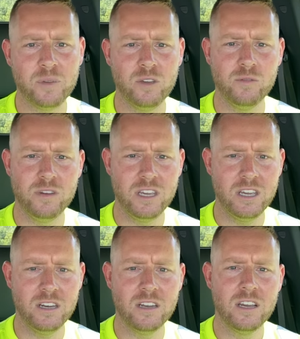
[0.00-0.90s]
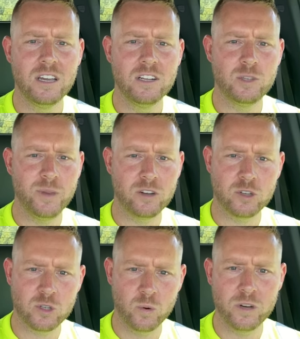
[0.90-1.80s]
You need to be able to
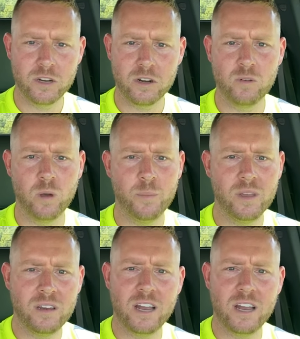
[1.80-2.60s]
store your equipment.